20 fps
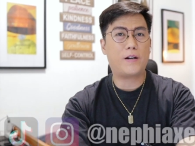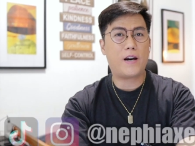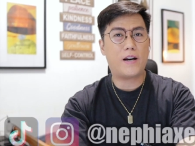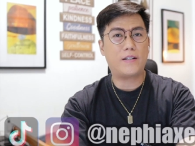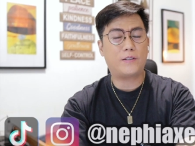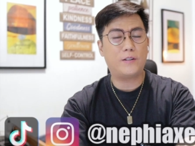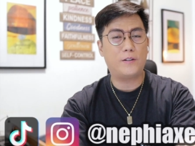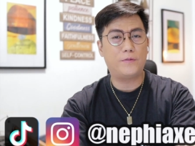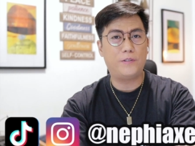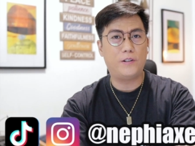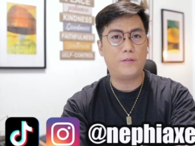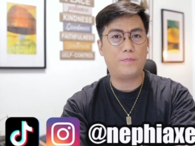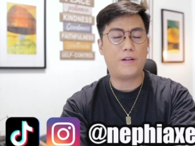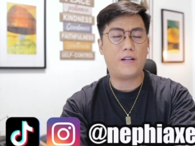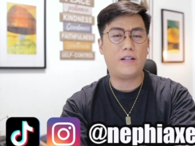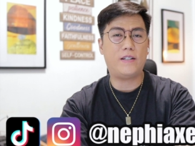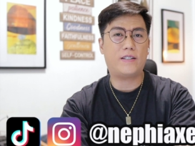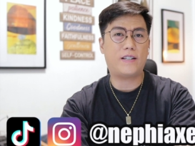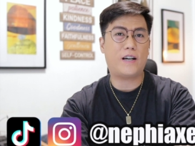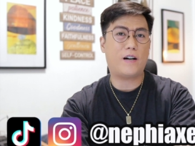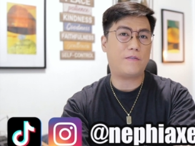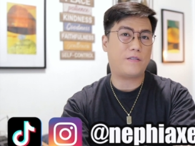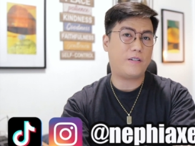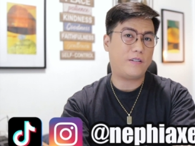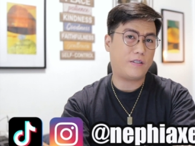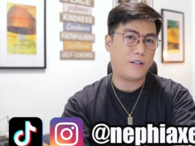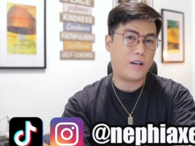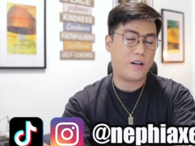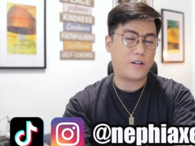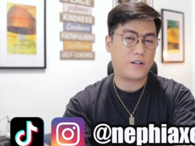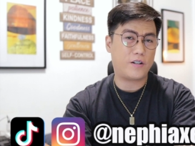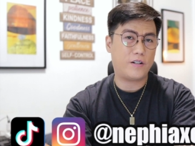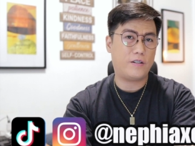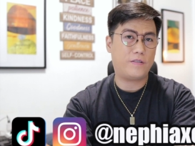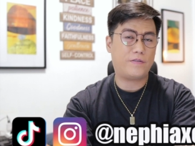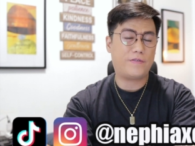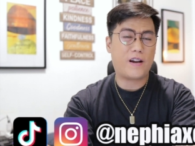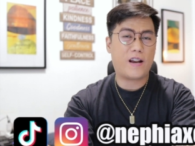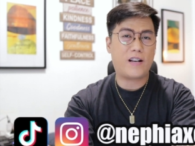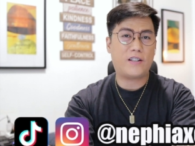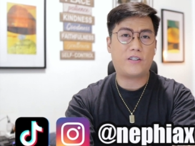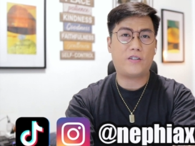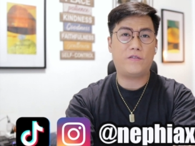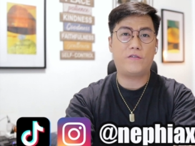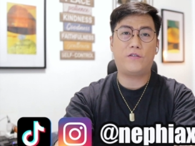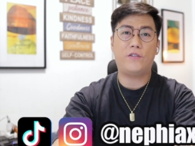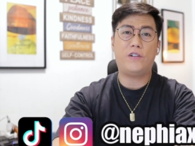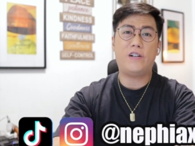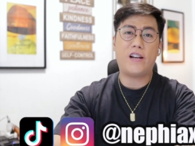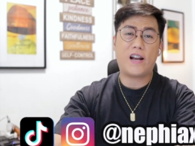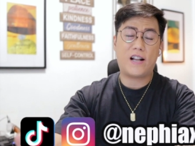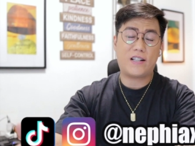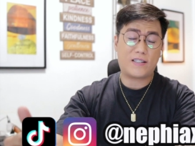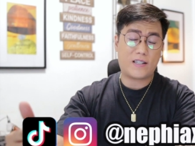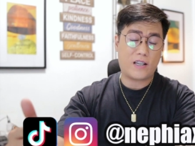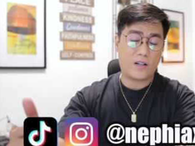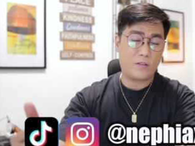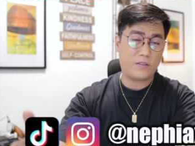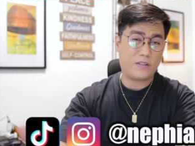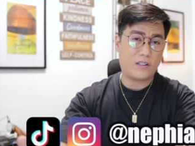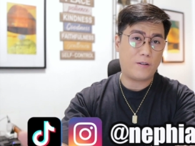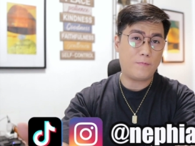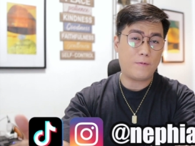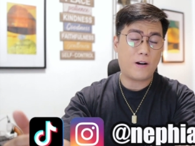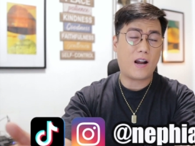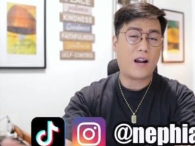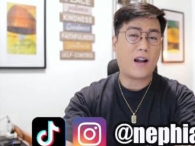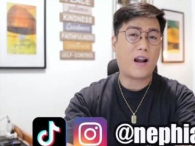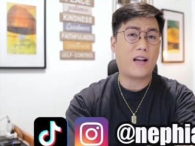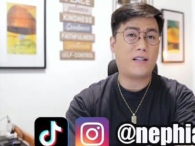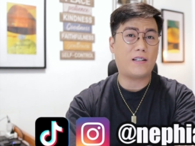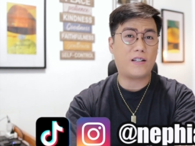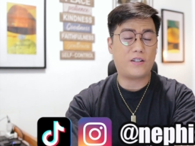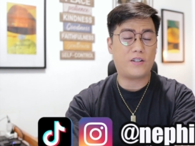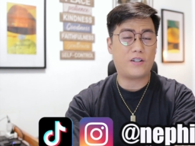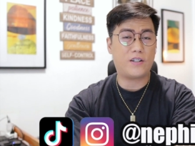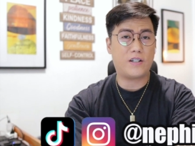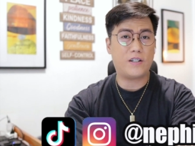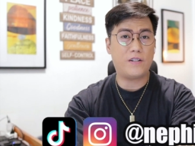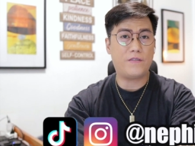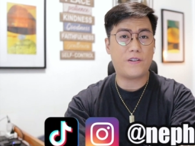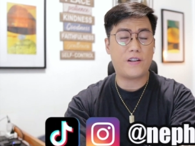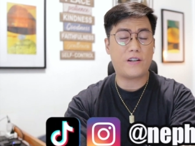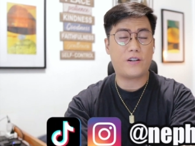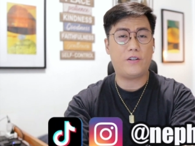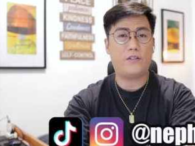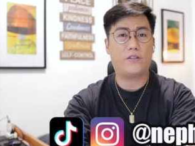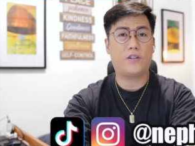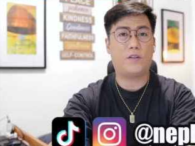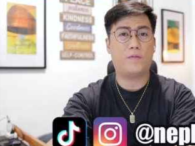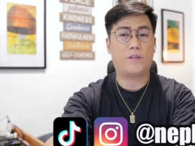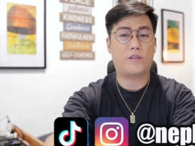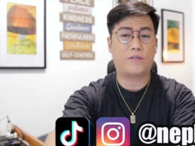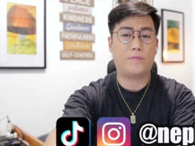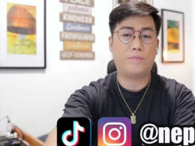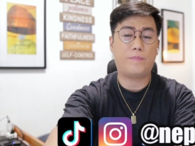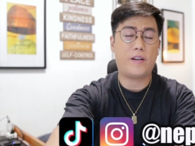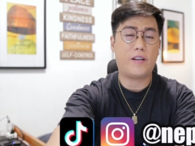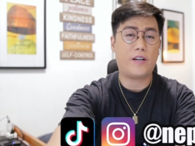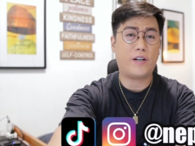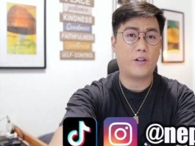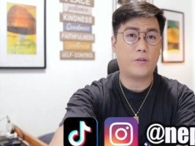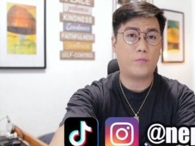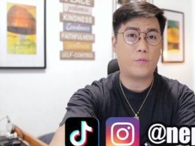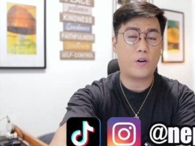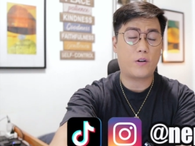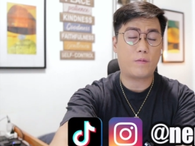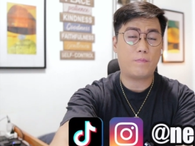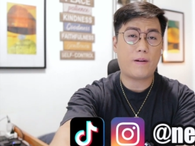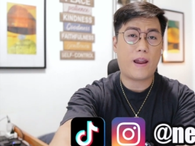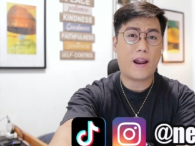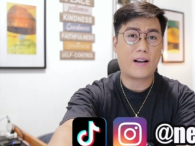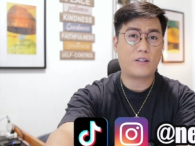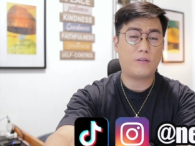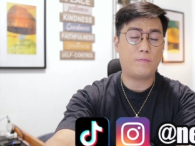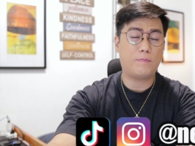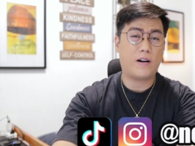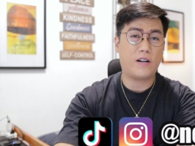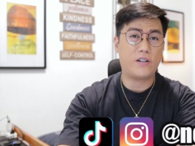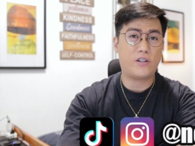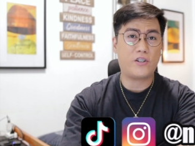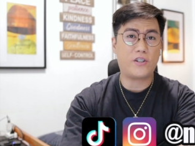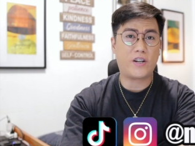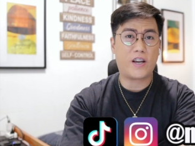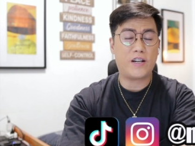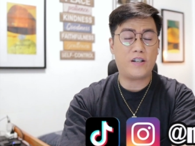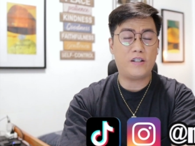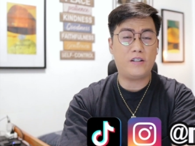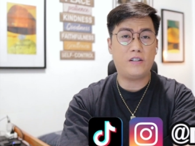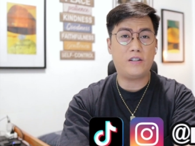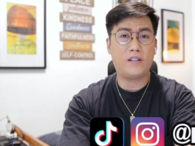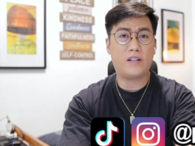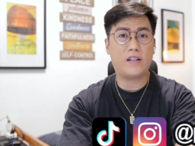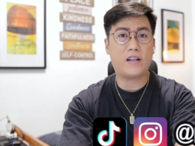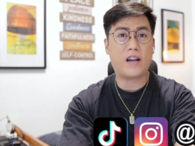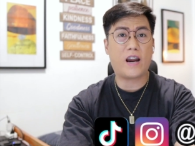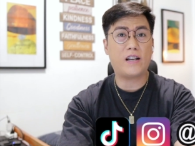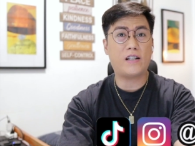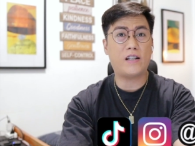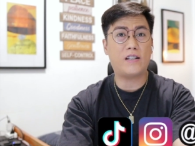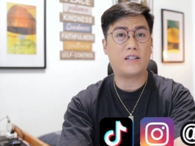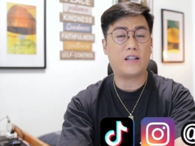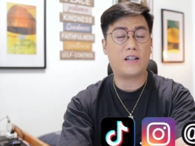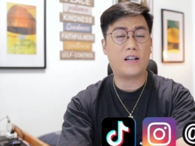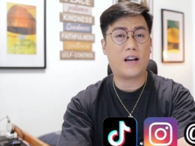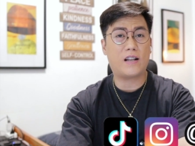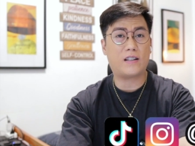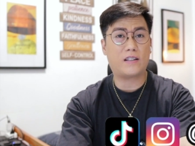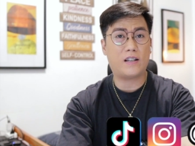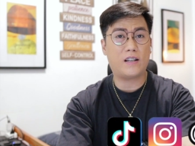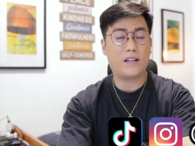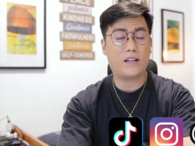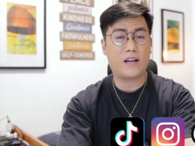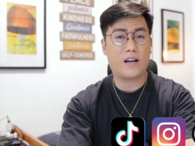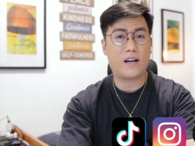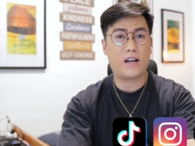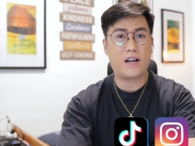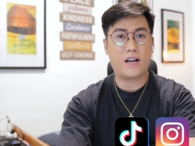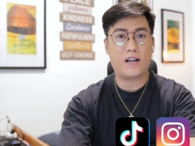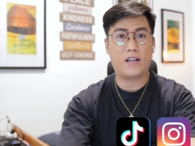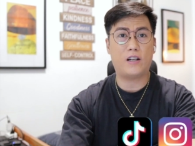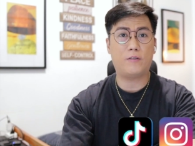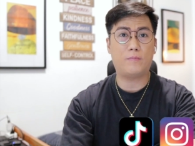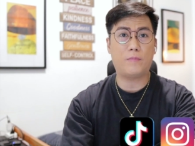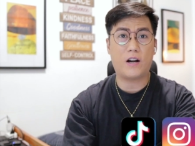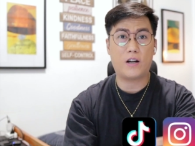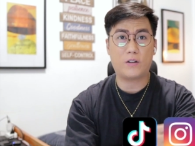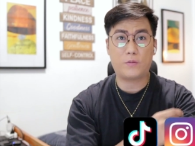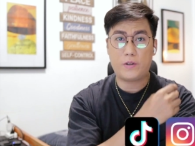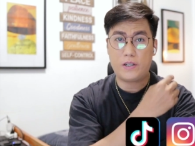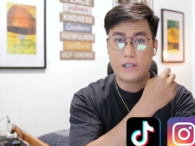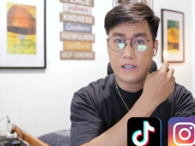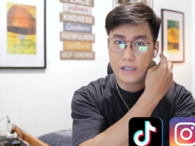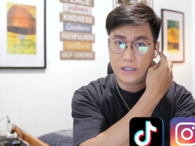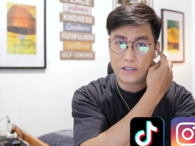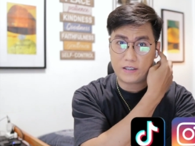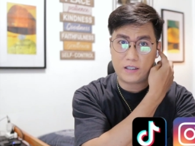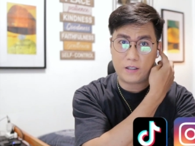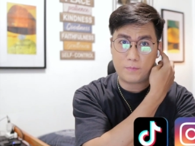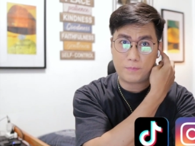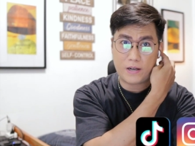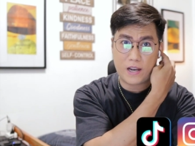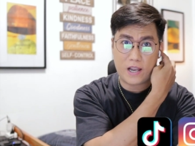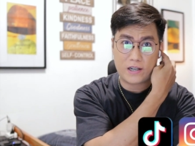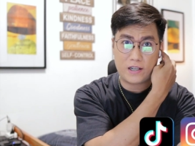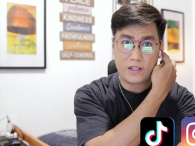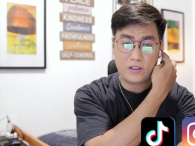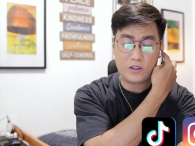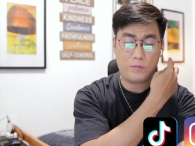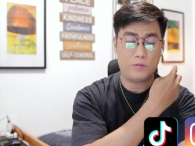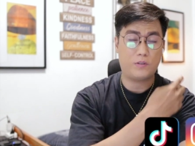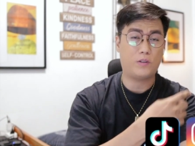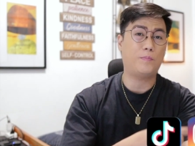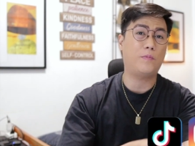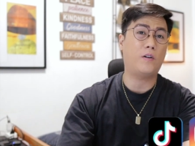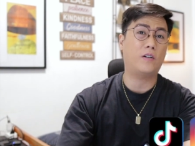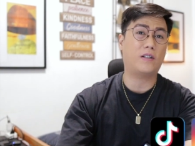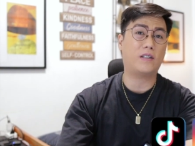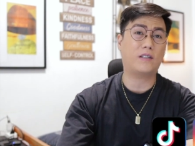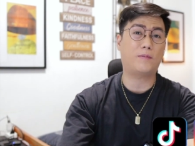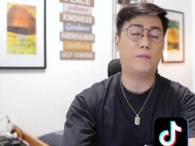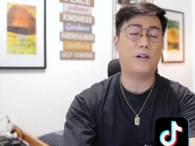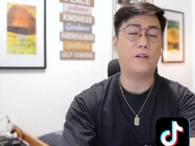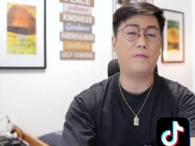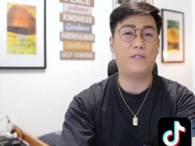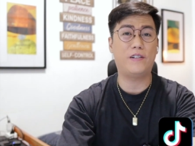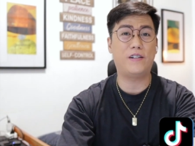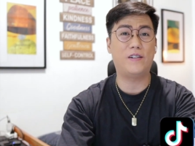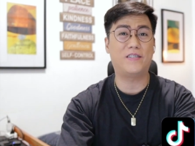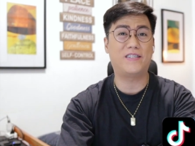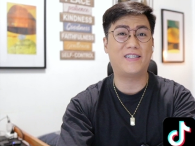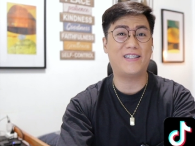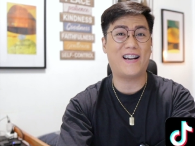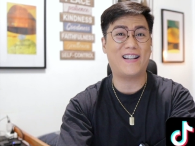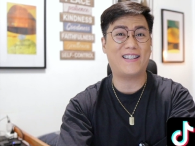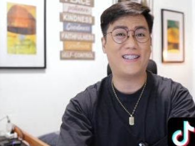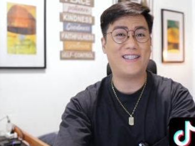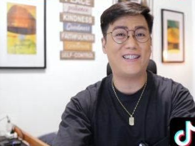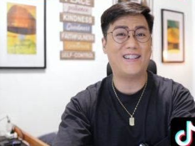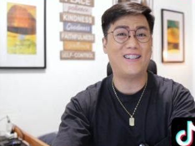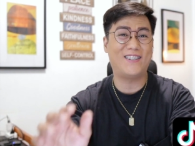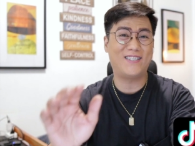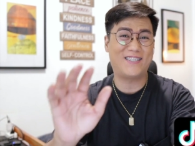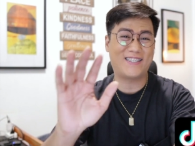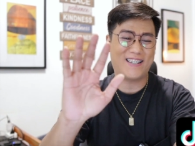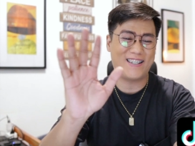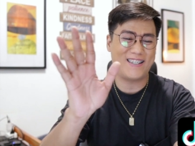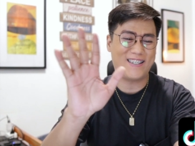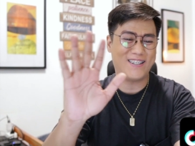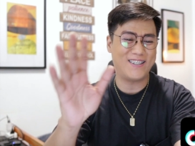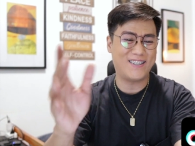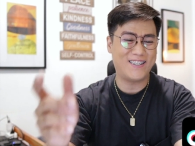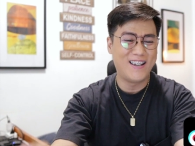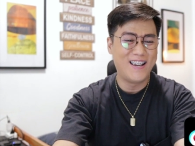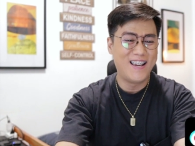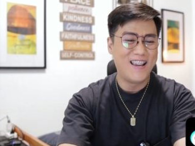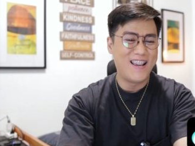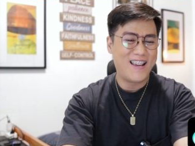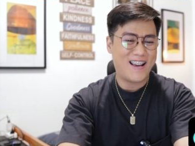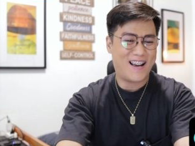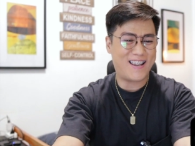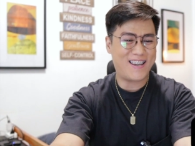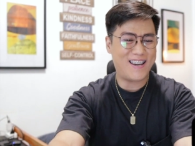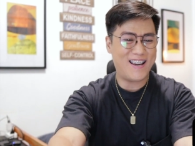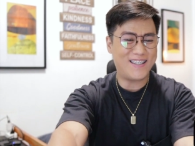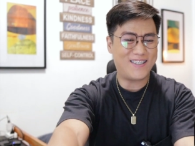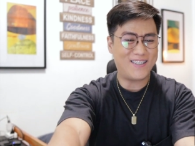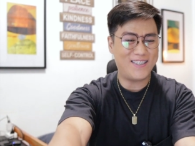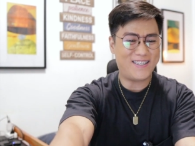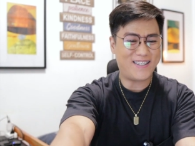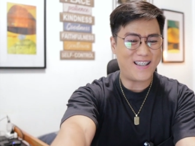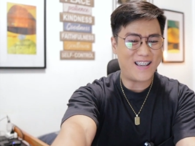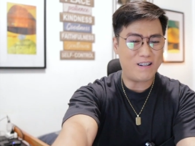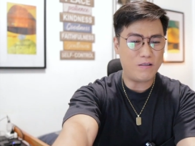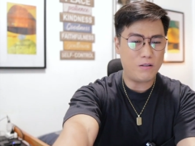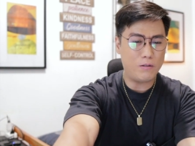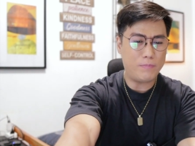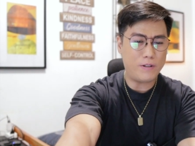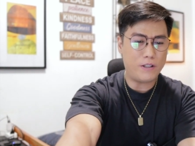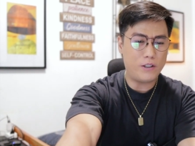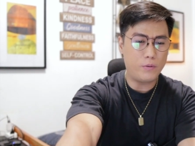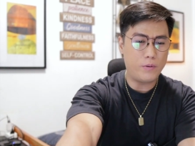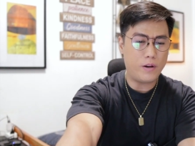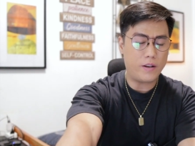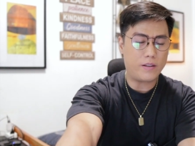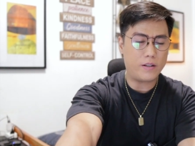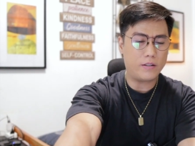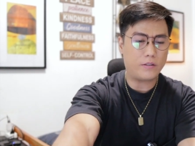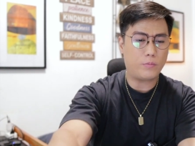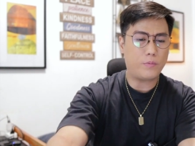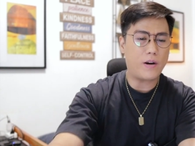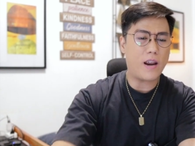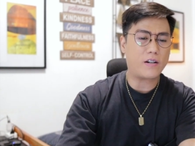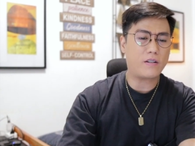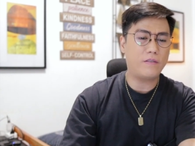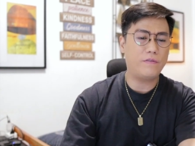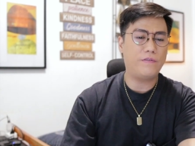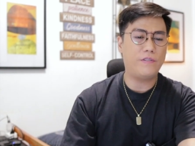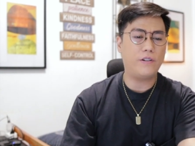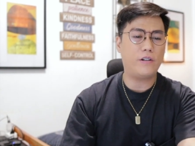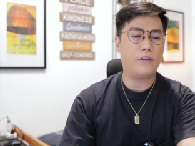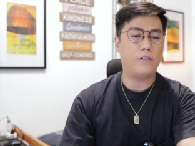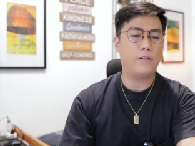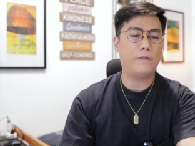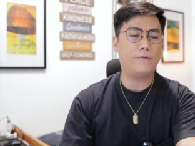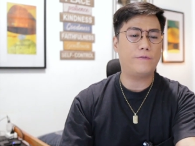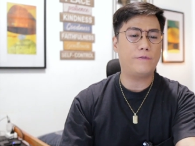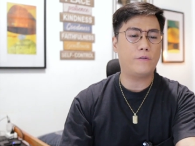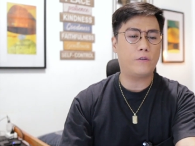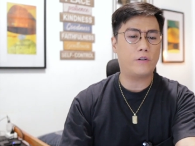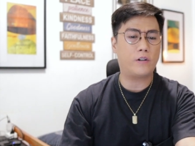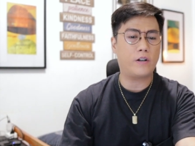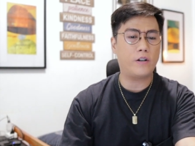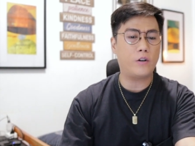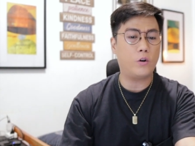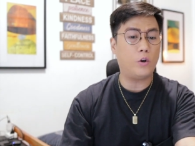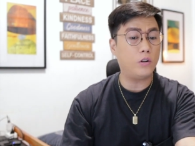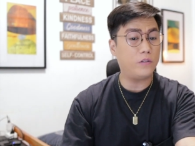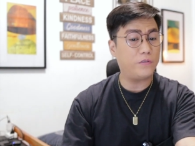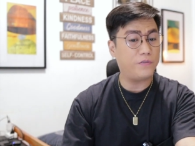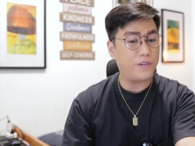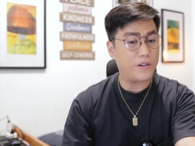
guys, love Philippines, Southeast Asia, fans of Julian San Jose, mga ka-addicts dyan. Thank you so much for being here. Welcome back to my channel. And hi din sa lahat talaga ng mga queenies na palaging susuporta sa mga videos natin. Hello sa inyo. Ayan, today we'll be doing this reaction video for an old